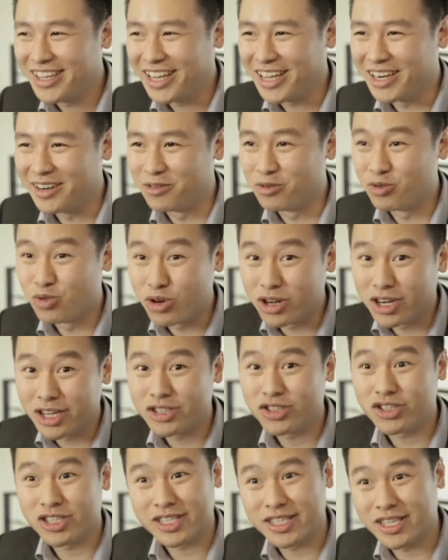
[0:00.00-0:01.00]
And the really
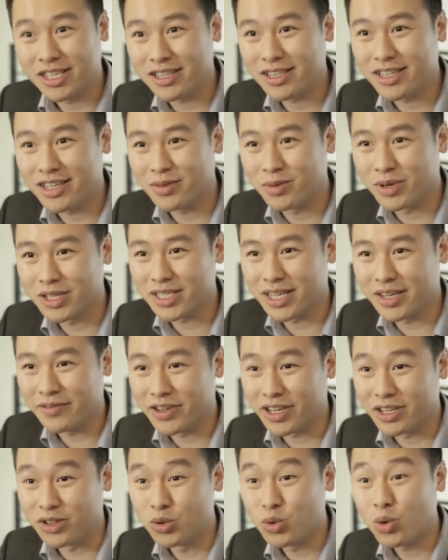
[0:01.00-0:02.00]
interesting thing was that if
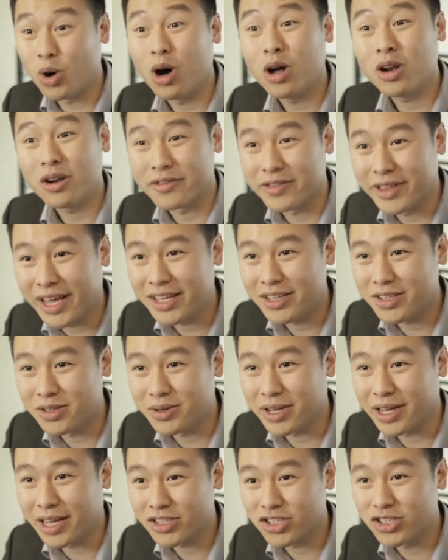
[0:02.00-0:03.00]
you can do all of that, you
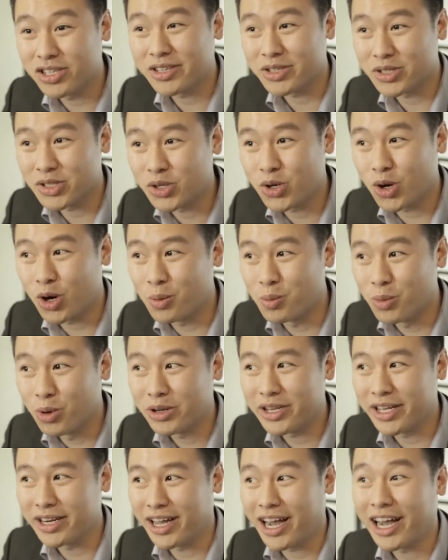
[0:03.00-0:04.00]
actually could score
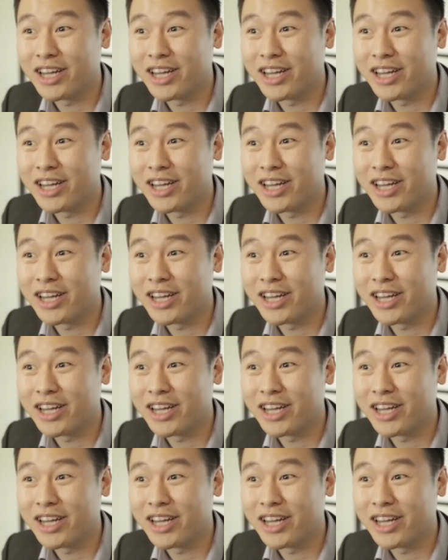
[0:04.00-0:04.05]
more than